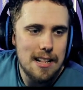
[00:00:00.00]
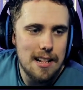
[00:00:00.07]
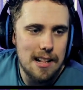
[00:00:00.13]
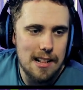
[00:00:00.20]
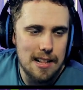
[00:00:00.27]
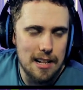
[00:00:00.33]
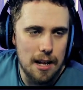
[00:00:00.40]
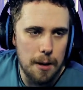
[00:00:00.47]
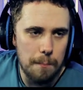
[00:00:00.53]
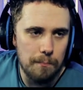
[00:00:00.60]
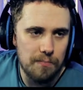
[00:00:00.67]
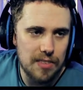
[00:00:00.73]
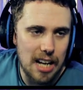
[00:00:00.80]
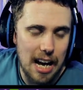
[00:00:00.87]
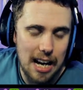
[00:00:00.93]

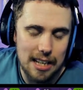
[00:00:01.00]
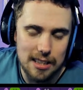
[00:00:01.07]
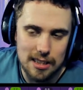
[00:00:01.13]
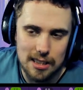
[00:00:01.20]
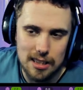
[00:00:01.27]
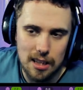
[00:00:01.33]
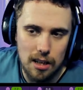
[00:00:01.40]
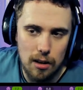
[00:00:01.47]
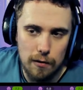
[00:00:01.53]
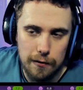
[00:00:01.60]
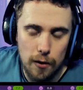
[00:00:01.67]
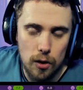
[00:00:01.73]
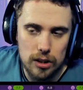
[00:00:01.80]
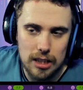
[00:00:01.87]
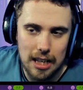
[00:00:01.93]
As
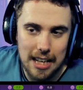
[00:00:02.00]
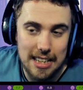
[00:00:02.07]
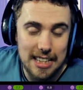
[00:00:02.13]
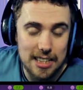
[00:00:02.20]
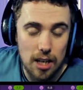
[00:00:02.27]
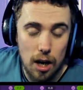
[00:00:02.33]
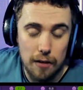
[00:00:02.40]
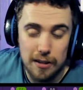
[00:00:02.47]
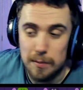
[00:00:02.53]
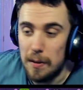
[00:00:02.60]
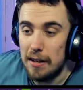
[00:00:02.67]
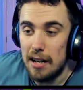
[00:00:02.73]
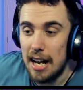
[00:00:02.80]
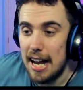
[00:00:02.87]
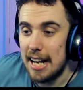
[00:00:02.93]
unfortunately this half has
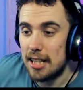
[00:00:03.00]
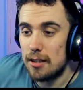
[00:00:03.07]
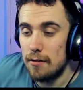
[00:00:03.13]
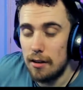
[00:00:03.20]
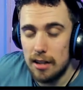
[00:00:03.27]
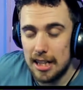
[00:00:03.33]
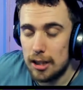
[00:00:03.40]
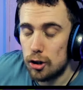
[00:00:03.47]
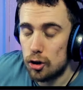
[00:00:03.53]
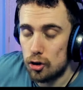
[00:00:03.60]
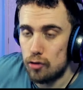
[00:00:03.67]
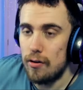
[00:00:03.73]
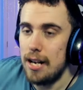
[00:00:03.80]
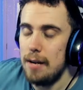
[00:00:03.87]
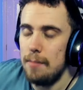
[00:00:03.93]
been
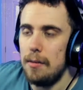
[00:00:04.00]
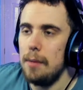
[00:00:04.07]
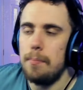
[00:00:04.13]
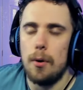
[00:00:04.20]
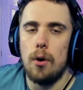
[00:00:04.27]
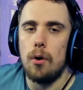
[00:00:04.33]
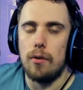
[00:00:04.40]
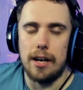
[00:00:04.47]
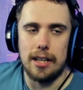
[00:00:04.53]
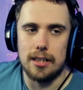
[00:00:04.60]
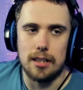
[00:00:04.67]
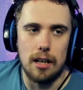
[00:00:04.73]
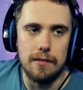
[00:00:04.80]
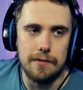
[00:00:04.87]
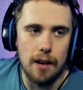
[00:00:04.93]
extremely boring
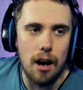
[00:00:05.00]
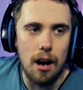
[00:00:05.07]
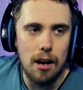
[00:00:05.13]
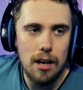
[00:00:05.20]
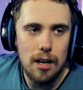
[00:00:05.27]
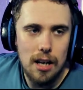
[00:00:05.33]
so far.